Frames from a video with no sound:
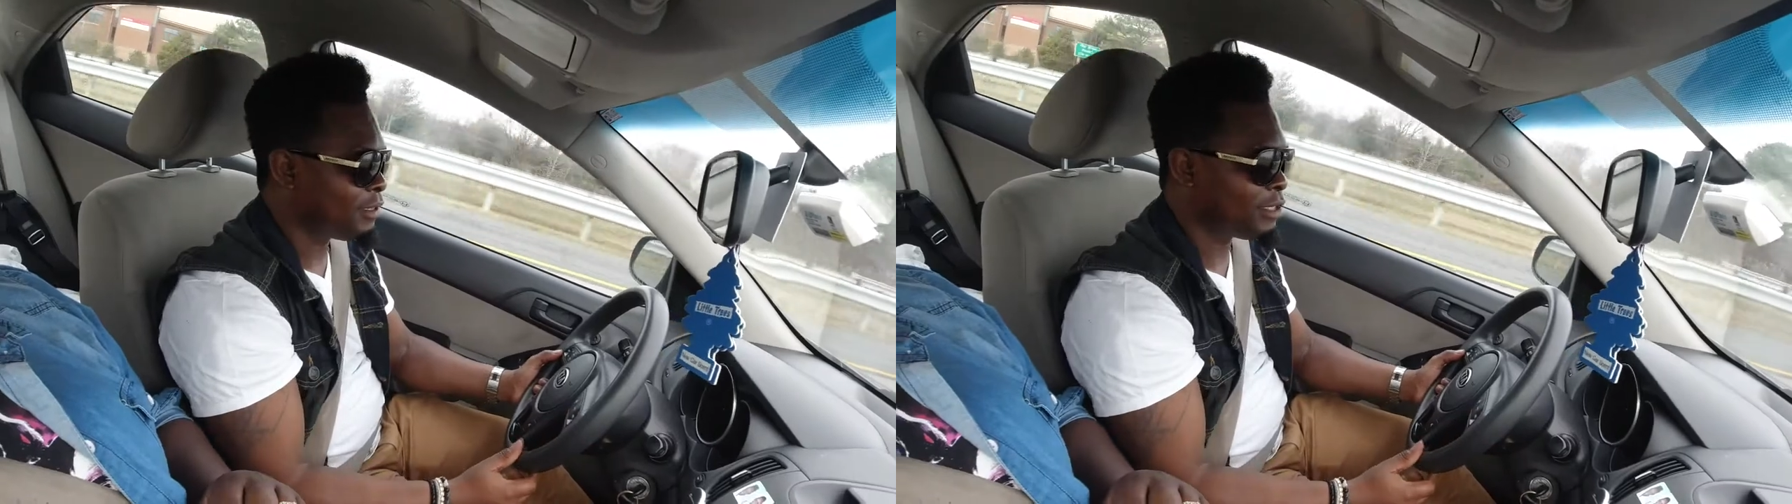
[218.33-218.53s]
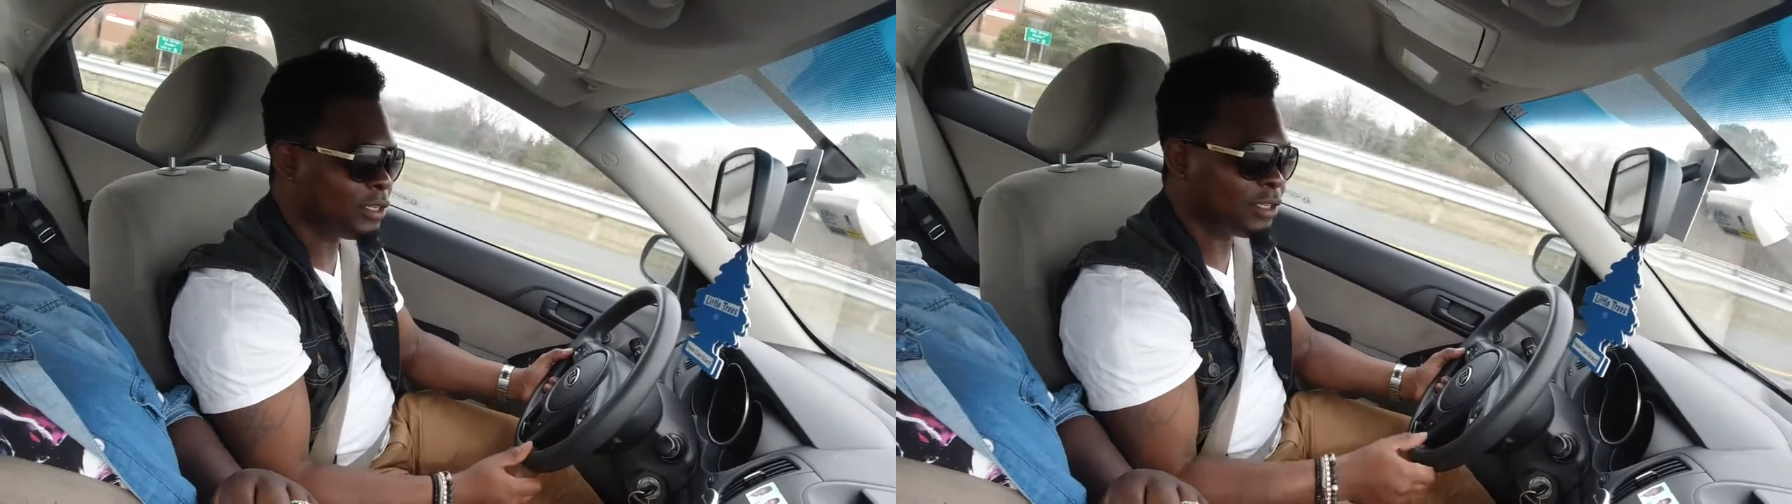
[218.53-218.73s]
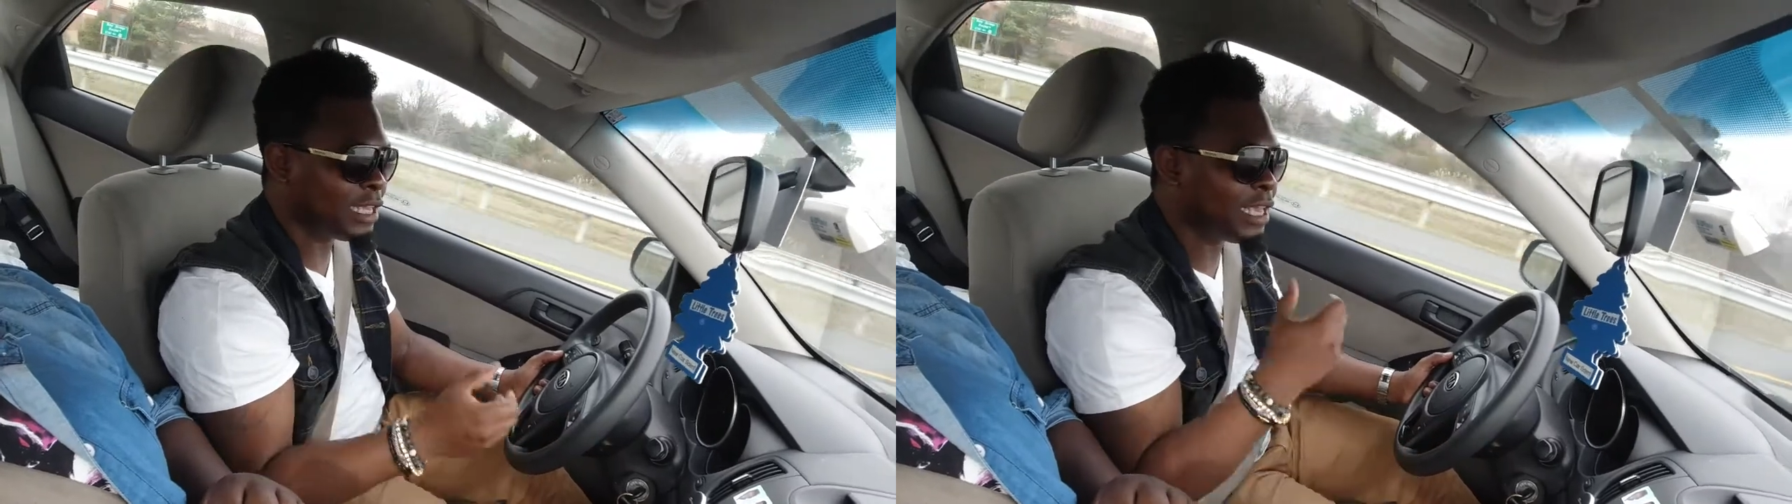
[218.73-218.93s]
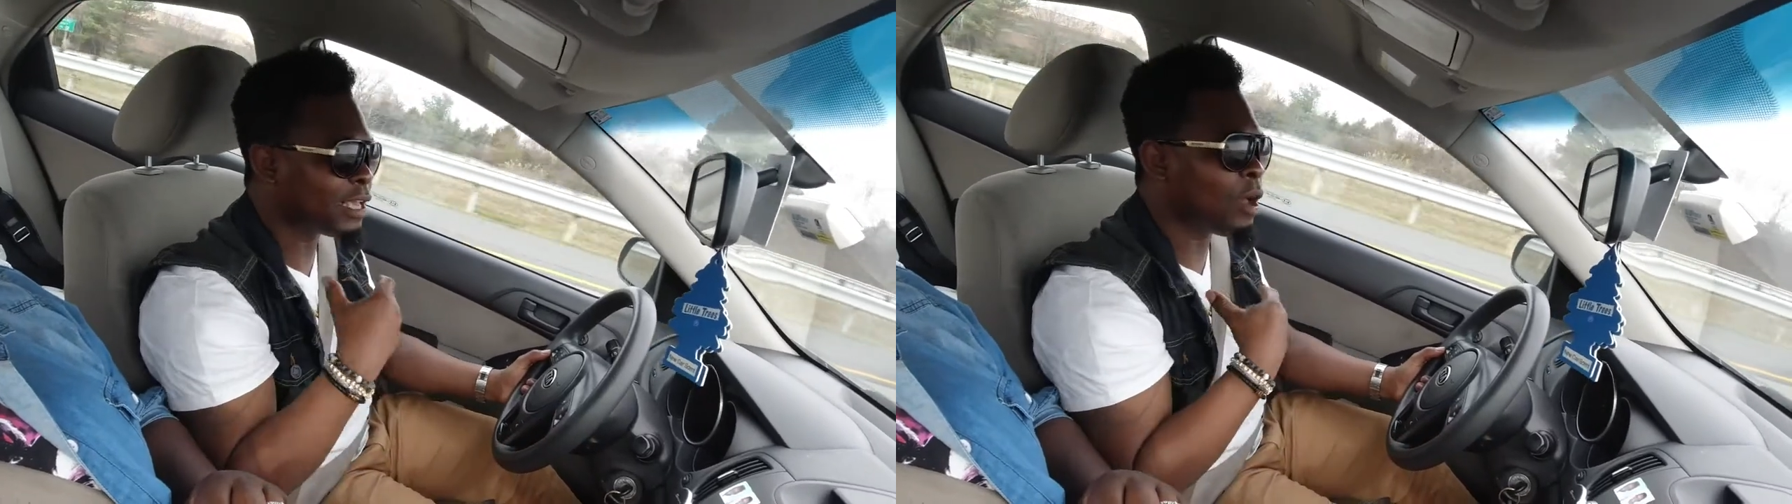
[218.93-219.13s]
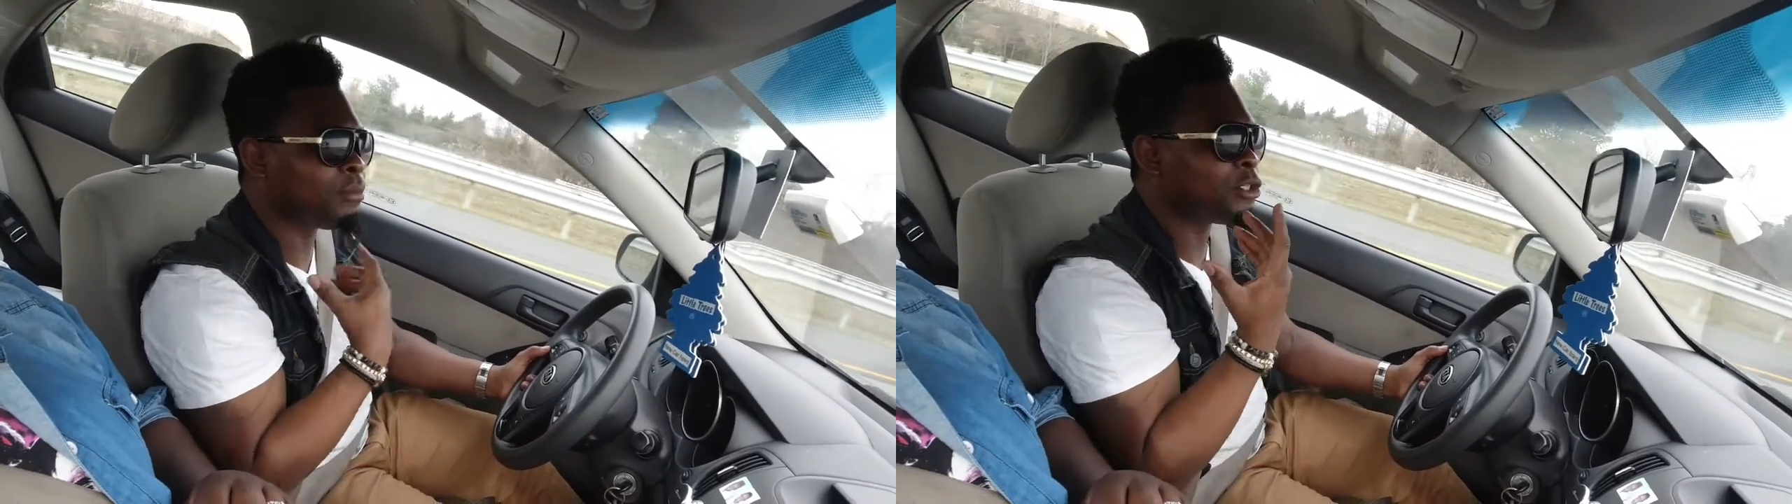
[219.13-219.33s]
it's just
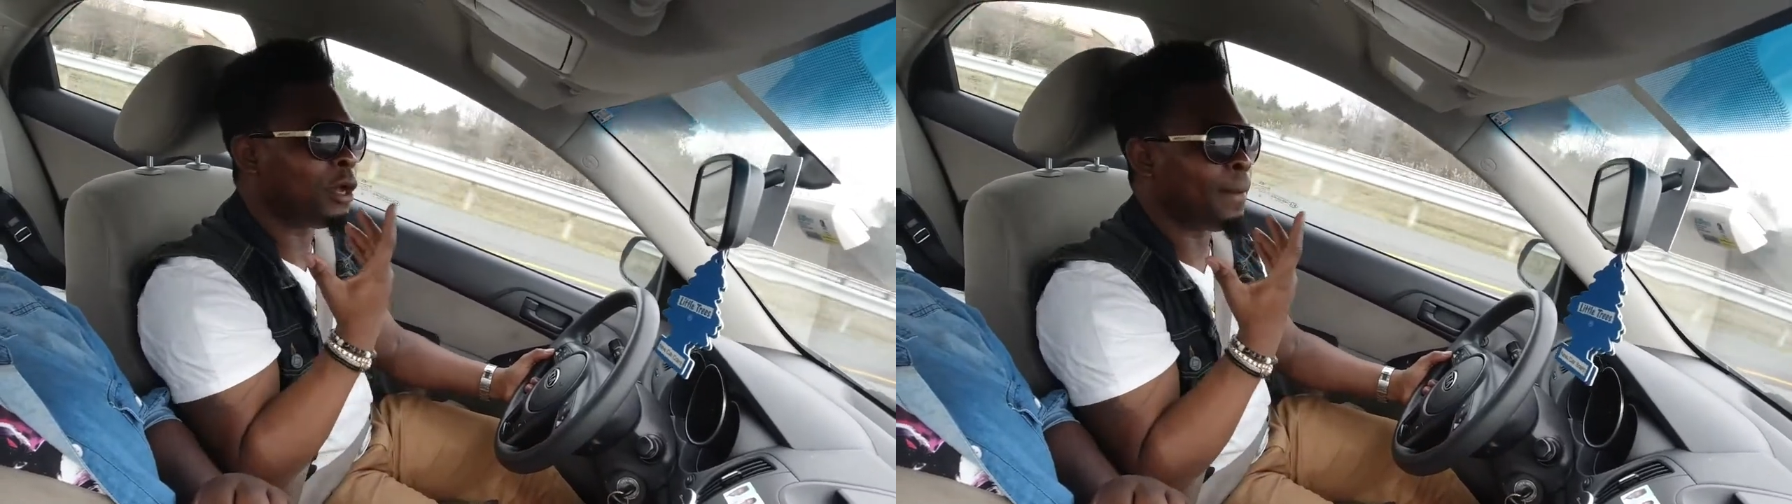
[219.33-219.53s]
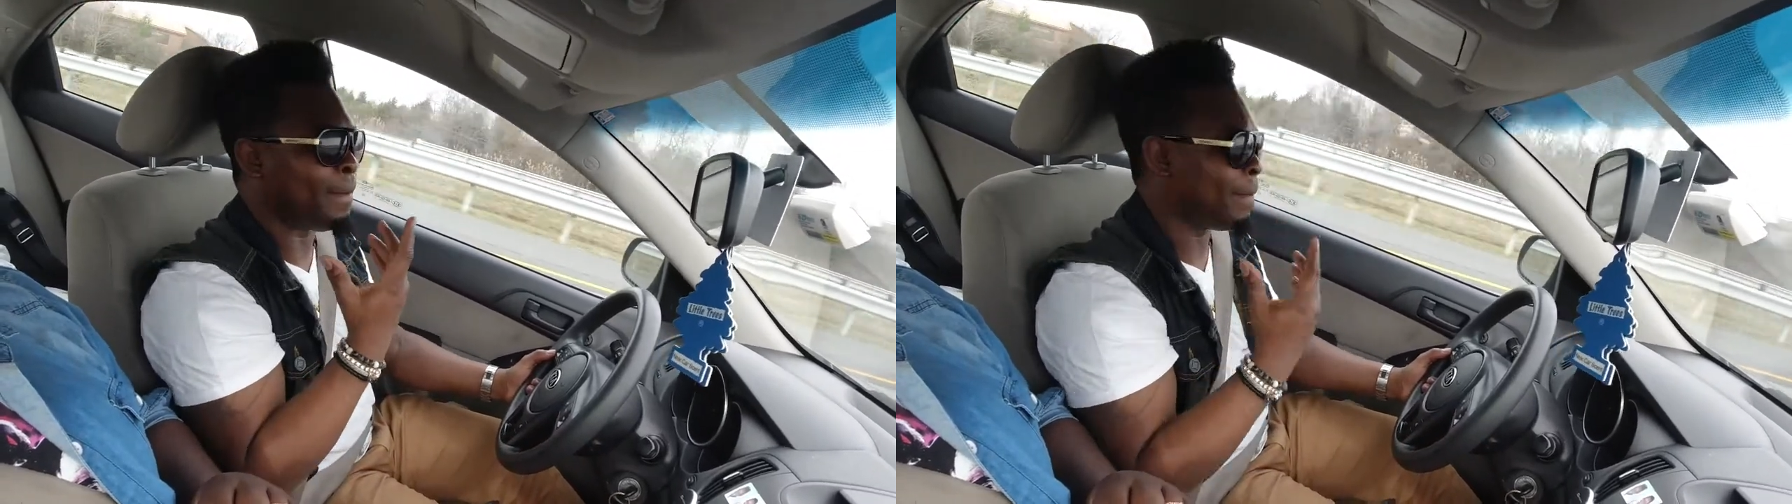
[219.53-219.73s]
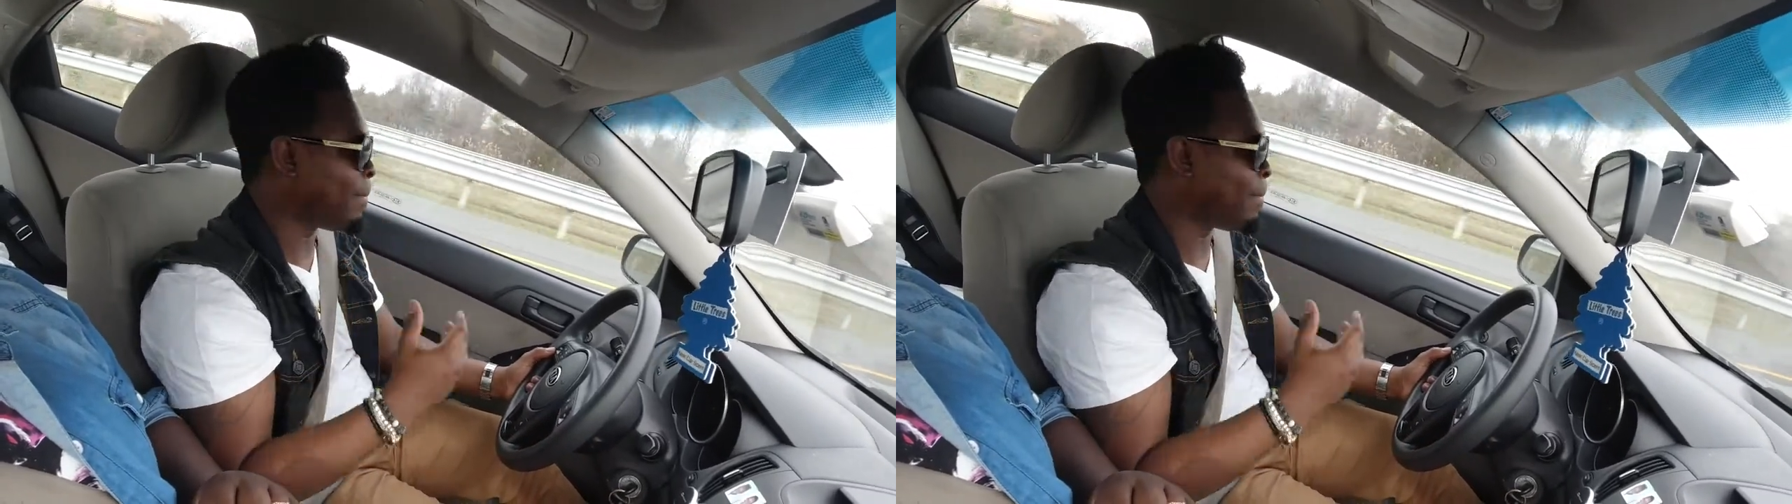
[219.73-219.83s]
it comes up.